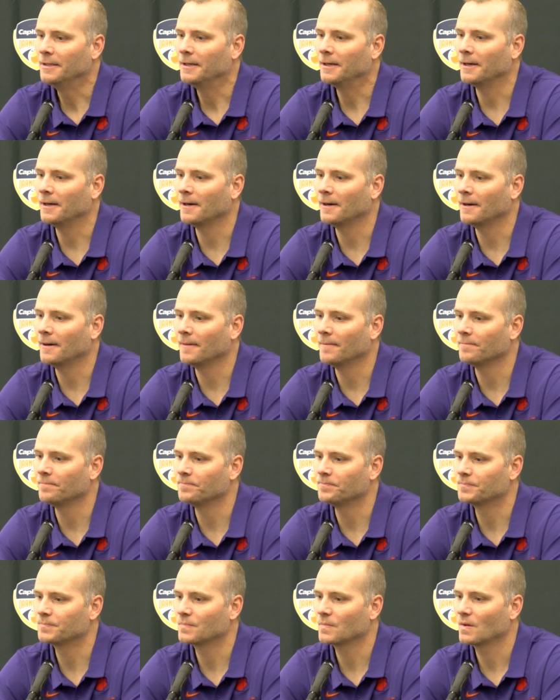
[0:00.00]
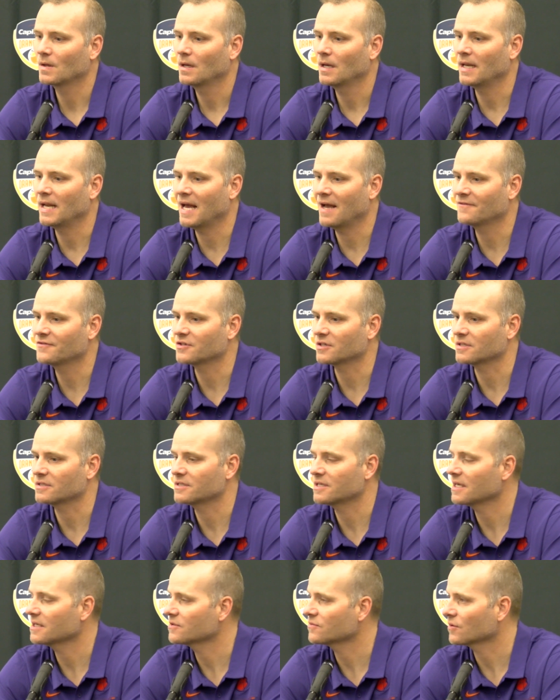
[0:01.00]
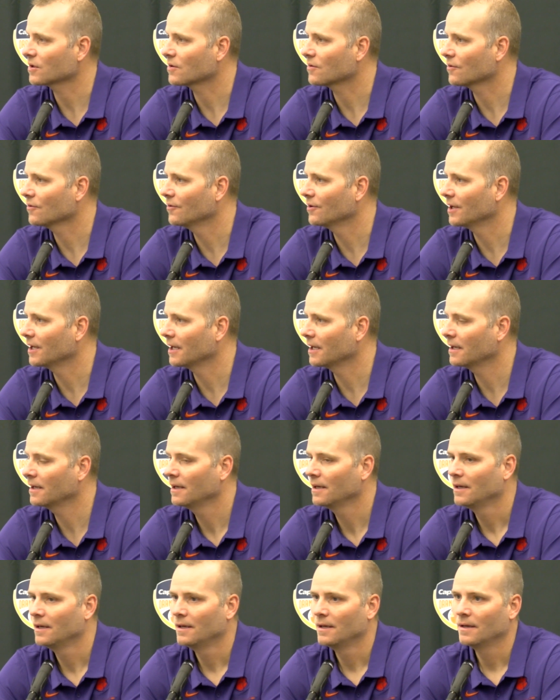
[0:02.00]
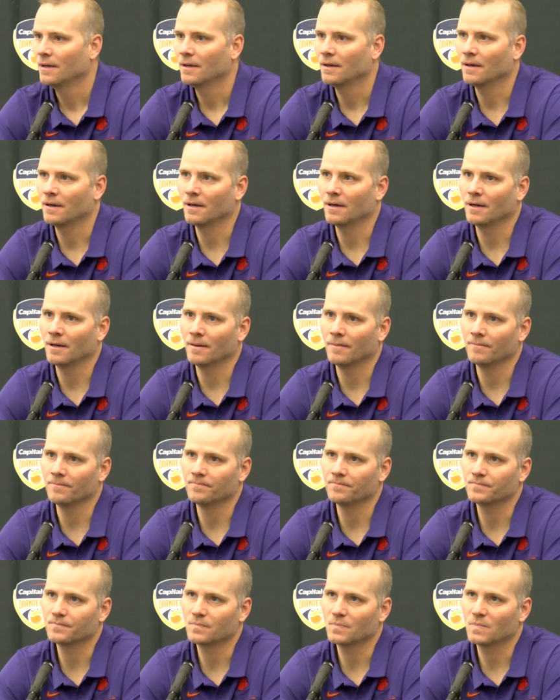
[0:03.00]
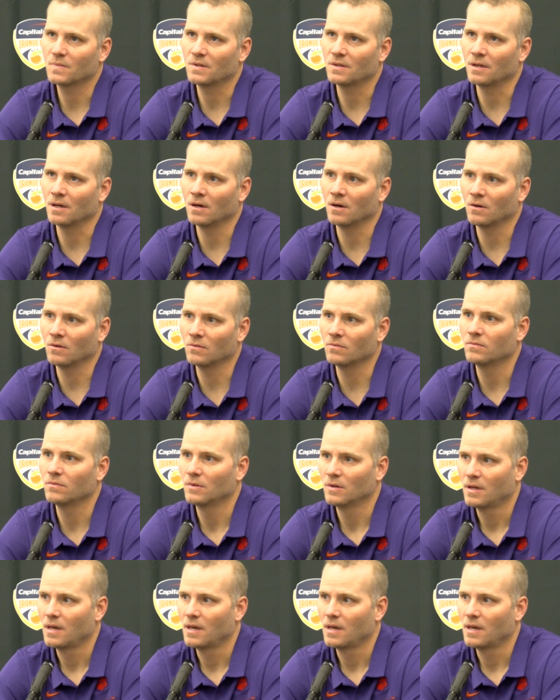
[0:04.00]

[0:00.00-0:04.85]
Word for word: and have success recruiting, you know,